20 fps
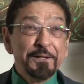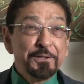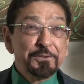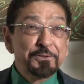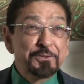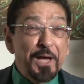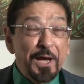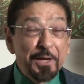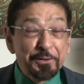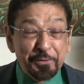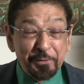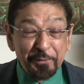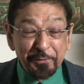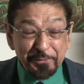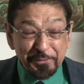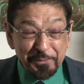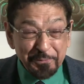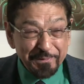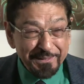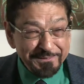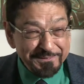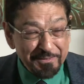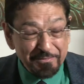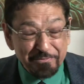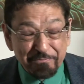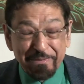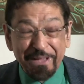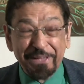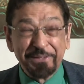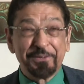So I thought to
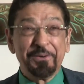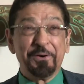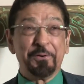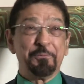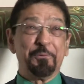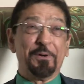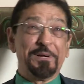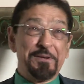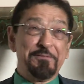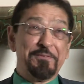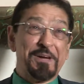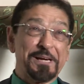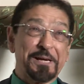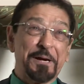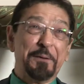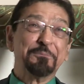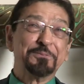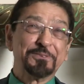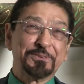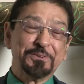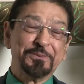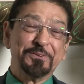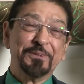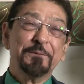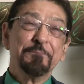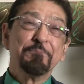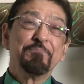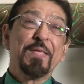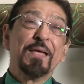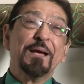myself, "My God, what have I come to?"
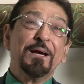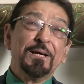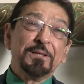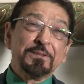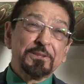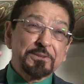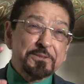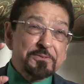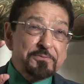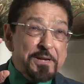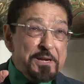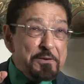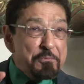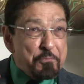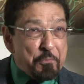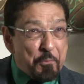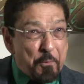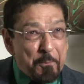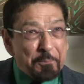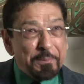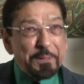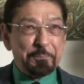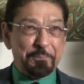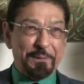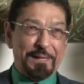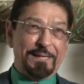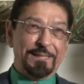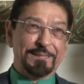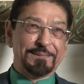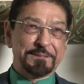So it's a very formal
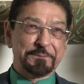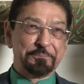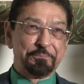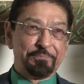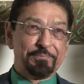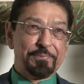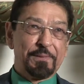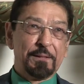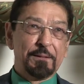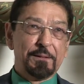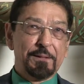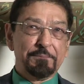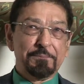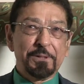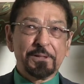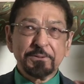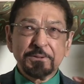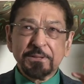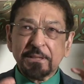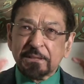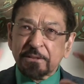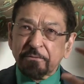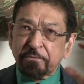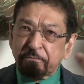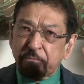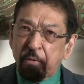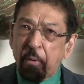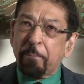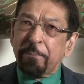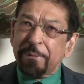place because it's a
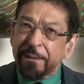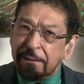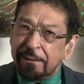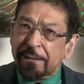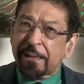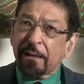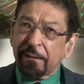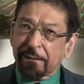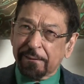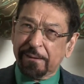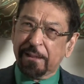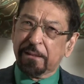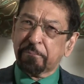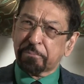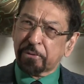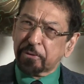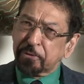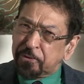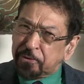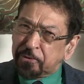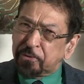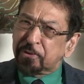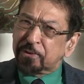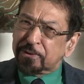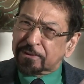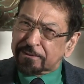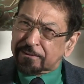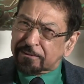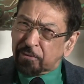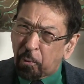formal guild. It produced
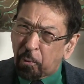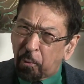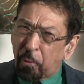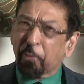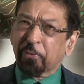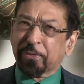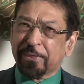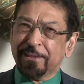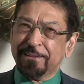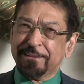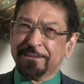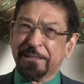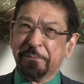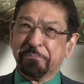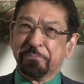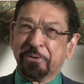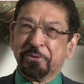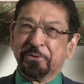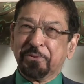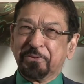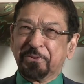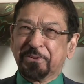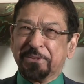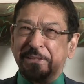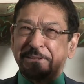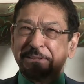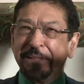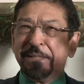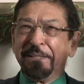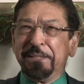authors and produced
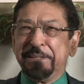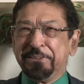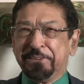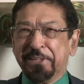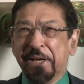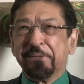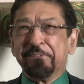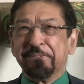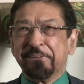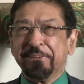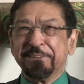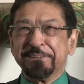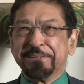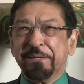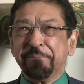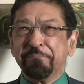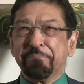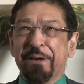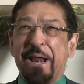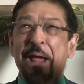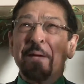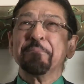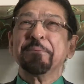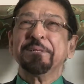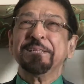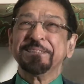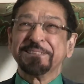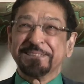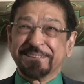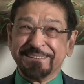attorney generals and prime
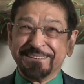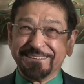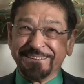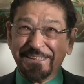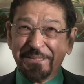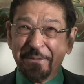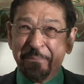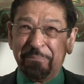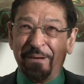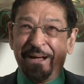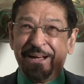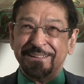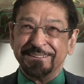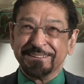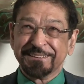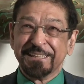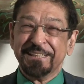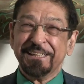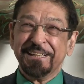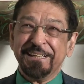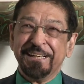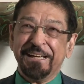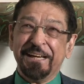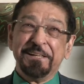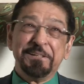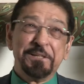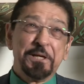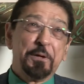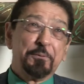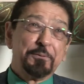ministers in the past.
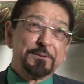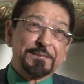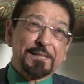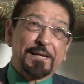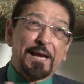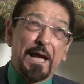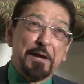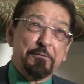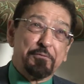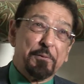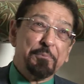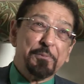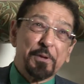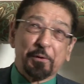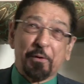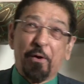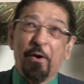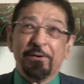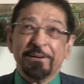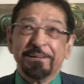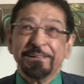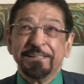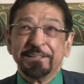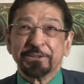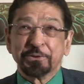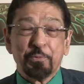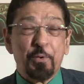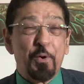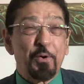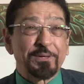And here was a guy from the
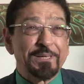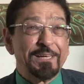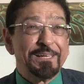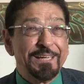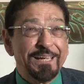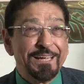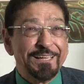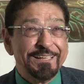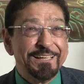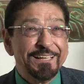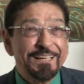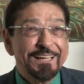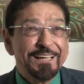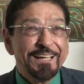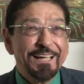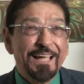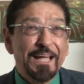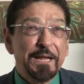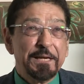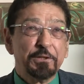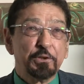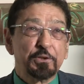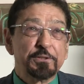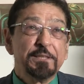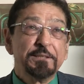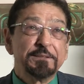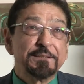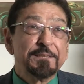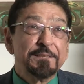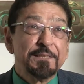colonies walking in and
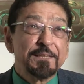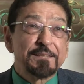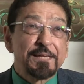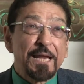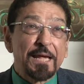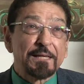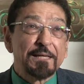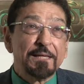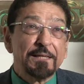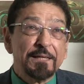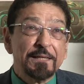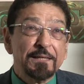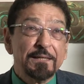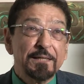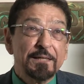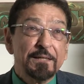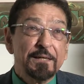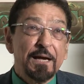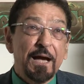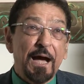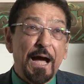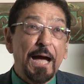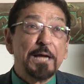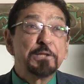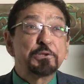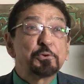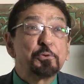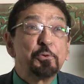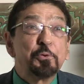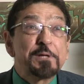treating it like a high
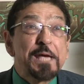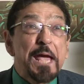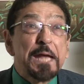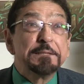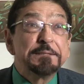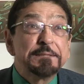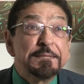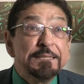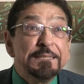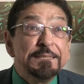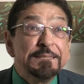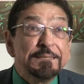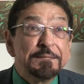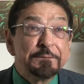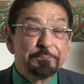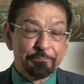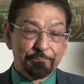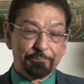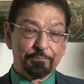school canteen.